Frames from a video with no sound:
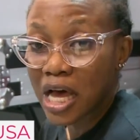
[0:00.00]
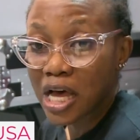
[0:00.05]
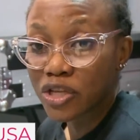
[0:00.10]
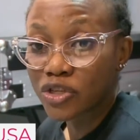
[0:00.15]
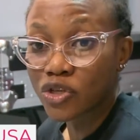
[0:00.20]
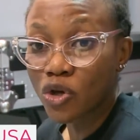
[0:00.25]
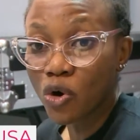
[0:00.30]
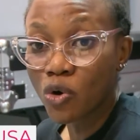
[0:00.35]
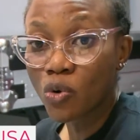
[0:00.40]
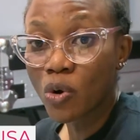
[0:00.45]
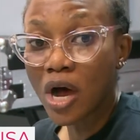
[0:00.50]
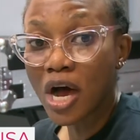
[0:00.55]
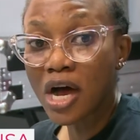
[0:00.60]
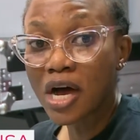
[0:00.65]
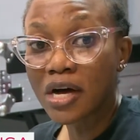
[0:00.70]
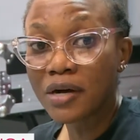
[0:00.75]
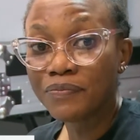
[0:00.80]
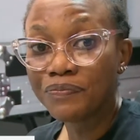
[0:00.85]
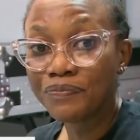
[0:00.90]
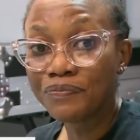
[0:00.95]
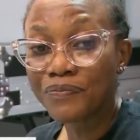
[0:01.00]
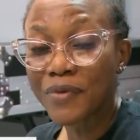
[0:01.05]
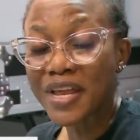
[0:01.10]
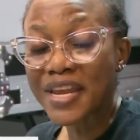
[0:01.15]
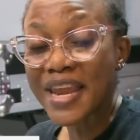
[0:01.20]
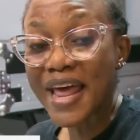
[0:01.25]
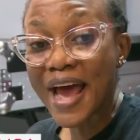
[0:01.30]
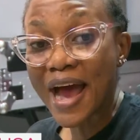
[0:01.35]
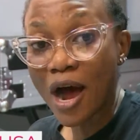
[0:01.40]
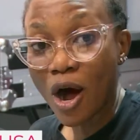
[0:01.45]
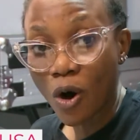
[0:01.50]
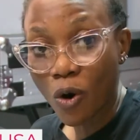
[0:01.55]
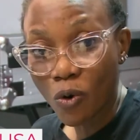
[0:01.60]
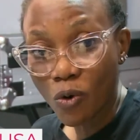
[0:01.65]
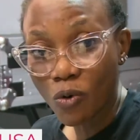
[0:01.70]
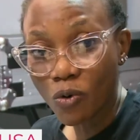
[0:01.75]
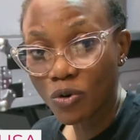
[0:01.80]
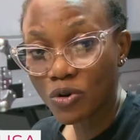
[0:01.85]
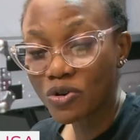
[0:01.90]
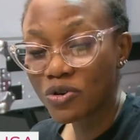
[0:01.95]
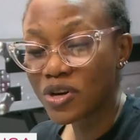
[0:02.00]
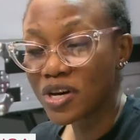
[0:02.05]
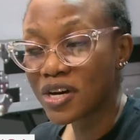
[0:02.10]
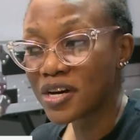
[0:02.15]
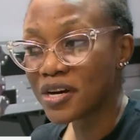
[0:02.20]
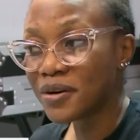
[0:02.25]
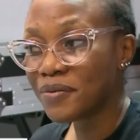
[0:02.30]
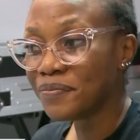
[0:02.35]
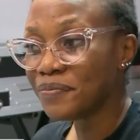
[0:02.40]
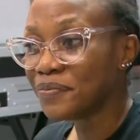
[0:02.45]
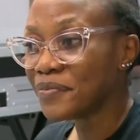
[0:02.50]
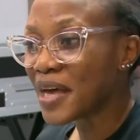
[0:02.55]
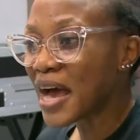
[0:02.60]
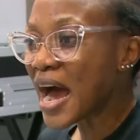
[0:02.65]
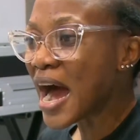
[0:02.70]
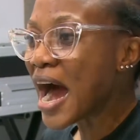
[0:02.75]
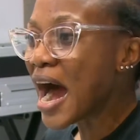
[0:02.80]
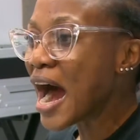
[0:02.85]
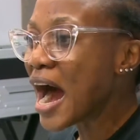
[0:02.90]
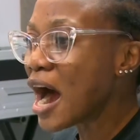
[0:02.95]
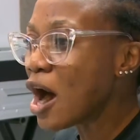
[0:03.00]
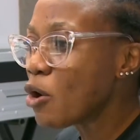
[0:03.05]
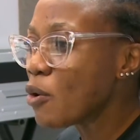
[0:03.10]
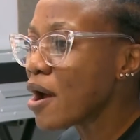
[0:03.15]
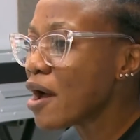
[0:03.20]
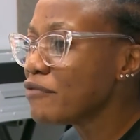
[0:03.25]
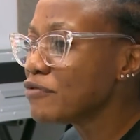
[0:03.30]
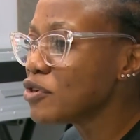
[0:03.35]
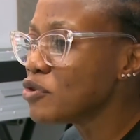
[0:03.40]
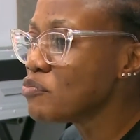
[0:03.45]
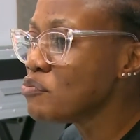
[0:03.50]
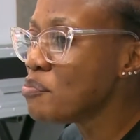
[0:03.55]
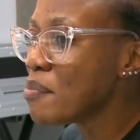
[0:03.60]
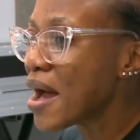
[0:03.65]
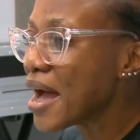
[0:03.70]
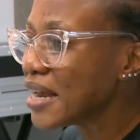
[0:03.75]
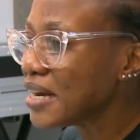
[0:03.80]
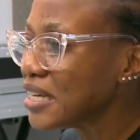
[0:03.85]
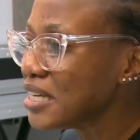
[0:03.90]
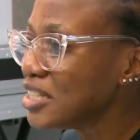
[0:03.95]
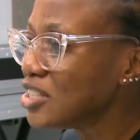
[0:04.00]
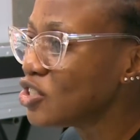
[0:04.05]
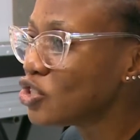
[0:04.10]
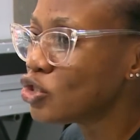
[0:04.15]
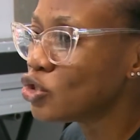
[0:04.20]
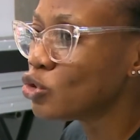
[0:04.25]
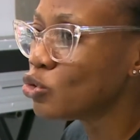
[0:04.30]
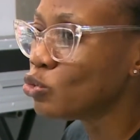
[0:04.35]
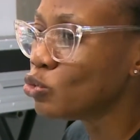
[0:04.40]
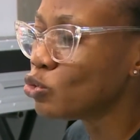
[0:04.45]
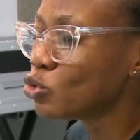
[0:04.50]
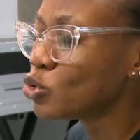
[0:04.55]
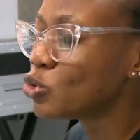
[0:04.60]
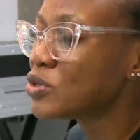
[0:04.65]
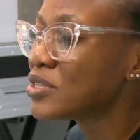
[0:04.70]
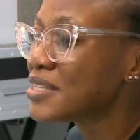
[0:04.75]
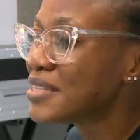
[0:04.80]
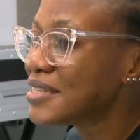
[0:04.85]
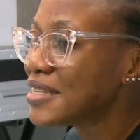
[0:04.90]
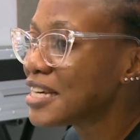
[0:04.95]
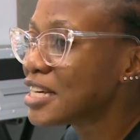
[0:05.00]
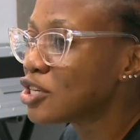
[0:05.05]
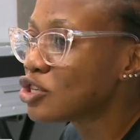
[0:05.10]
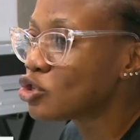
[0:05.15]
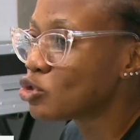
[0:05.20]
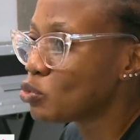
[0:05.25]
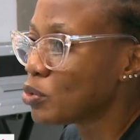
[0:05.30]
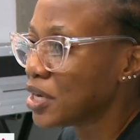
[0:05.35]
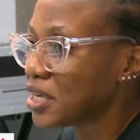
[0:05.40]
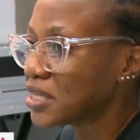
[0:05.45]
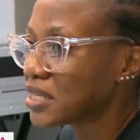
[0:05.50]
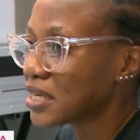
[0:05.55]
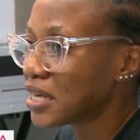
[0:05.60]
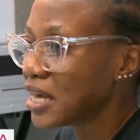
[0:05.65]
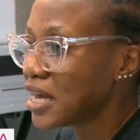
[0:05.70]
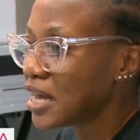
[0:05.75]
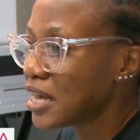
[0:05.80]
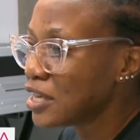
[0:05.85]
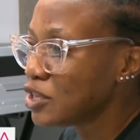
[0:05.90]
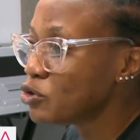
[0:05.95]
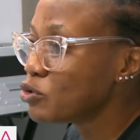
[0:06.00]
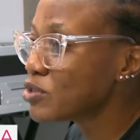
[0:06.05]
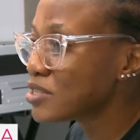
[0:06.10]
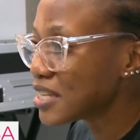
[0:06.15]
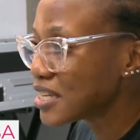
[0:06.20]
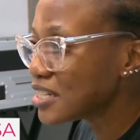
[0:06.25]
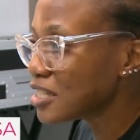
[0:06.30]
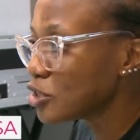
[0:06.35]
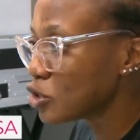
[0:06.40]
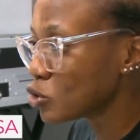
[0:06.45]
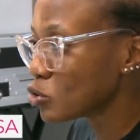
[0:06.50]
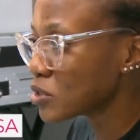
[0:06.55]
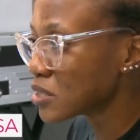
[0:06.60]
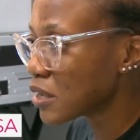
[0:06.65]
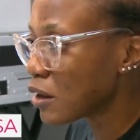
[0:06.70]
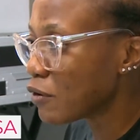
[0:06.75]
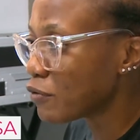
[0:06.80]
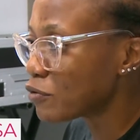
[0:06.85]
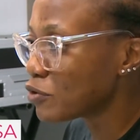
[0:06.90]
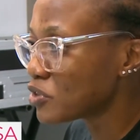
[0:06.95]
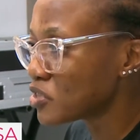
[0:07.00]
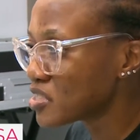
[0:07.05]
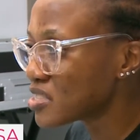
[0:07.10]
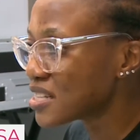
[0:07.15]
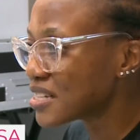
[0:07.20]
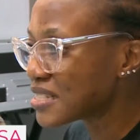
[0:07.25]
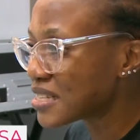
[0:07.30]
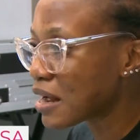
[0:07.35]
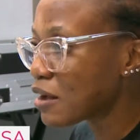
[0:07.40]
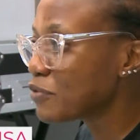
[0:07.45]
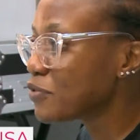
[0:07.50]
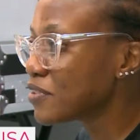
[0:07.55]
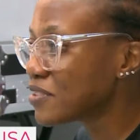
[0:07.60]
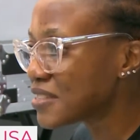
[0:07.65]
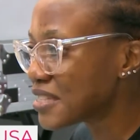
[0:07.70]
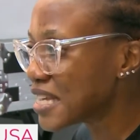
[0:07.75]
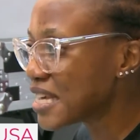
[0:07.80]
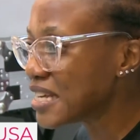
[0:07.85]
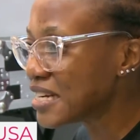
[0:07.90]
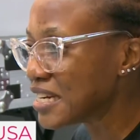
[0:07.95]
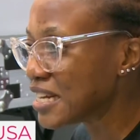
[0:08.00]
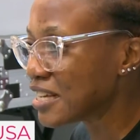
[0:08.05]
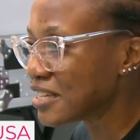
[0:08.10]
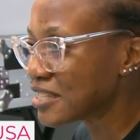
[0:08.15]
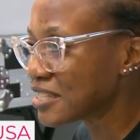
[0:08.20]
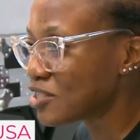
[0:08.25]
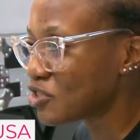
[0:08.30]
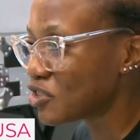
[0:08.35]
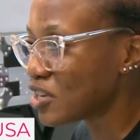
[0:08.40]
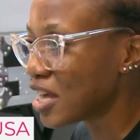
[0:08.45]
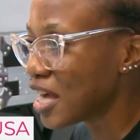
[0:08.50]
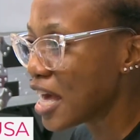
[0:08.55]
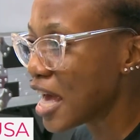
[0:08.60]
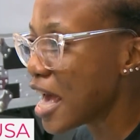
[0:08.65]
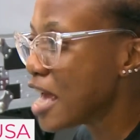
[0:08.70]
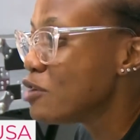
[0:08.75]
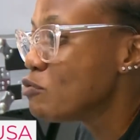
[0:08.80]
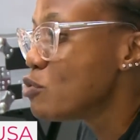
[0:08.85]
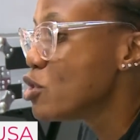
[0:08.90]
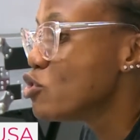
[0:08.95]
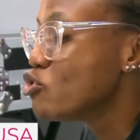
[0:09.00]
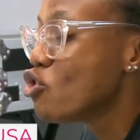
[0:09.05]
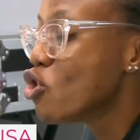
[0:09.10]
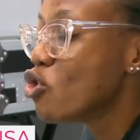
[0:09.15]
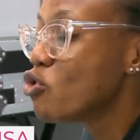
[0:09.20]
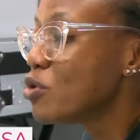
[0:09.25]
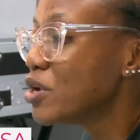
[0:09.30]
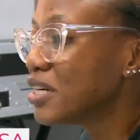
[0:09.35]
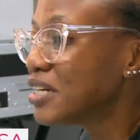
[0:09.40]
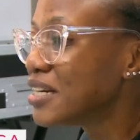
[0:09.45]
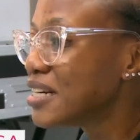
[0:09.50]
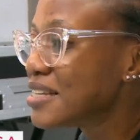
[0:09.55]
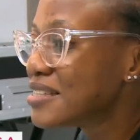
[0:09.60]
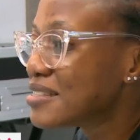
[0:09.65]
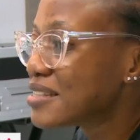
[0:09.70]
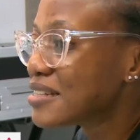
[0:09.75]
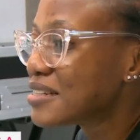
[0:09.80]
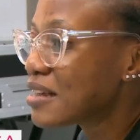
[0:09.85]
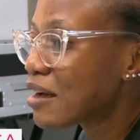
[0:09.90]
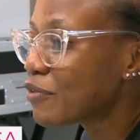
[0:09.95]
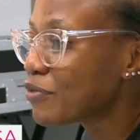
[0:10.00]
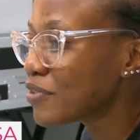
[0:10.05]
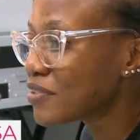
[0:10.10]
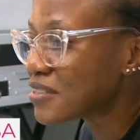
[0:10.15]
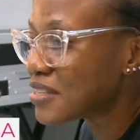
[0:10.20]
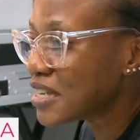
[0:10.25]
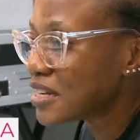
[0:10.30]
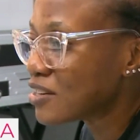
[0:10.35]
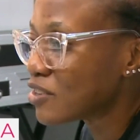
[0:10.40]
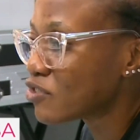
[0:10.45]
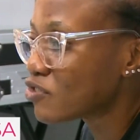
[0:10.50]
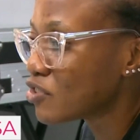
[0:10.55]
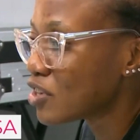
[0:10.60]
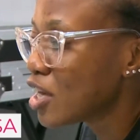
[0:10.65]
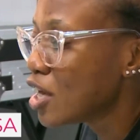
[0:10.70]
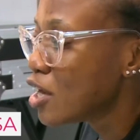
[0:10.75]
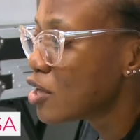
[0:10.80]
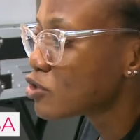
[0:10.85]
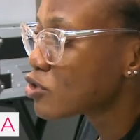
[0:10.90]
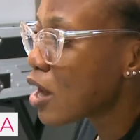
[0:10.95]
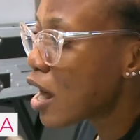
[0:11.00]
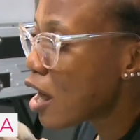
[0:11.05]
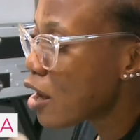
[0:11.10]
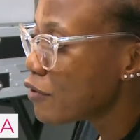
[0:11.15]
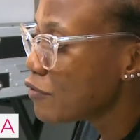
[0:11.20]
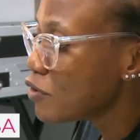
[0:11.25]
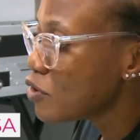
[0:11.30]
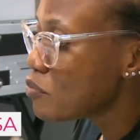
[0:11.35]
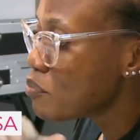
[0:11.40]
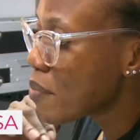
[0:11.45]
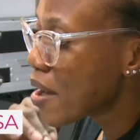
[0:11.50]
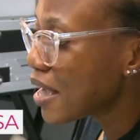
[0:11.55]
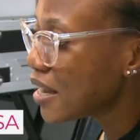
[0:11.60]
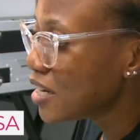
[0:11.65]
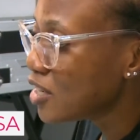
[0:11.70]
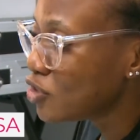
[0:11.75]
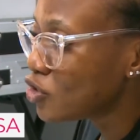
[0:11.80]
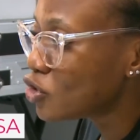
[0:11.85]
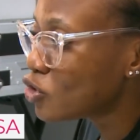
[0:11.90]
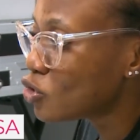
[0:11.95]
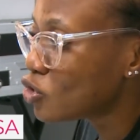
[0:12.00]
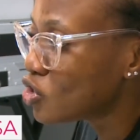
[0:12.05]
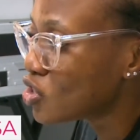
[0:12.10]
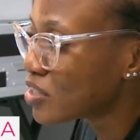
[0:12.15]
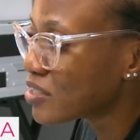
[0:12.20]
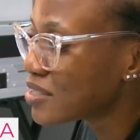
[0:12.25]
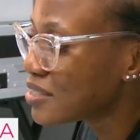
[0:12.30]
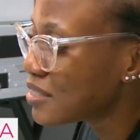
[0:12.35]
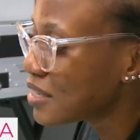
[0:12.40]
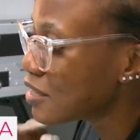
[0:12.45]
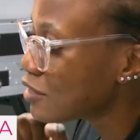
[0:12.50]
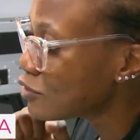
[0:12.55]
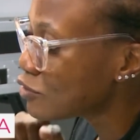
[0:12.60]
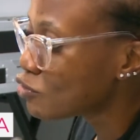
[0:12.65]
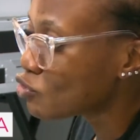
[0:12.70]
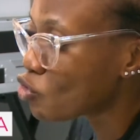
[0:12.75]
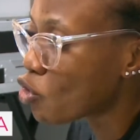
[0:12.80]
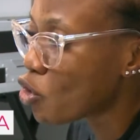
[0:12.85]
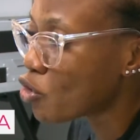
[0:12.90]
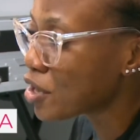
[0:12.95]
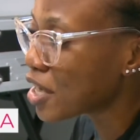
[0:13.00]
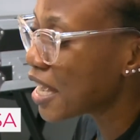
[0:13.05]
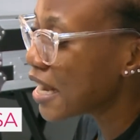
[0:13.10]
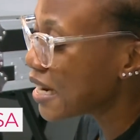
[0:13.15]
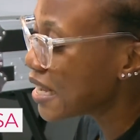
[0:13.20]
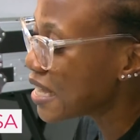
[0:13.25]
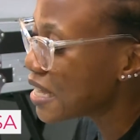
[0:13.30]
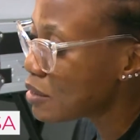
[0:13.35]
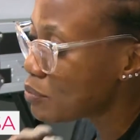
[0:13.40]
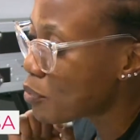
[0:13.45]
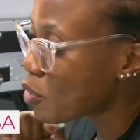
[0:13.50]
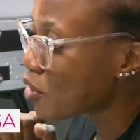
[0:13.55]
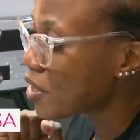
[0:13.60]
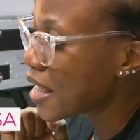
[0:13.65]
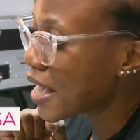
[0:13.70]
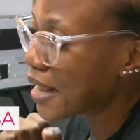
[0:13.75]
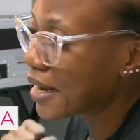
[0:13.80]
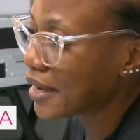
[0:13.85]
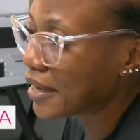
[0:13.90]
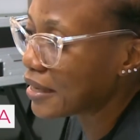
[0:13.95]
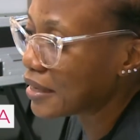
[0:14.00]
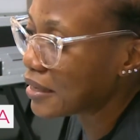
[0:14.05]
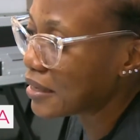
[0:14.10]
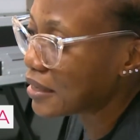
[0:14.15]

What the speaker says: So now, how have you managed to stick to it? You said it yourself, but it's the toughest industry. And we know it is the toughest industry. So how have you managed to just stay strong and keep on at it?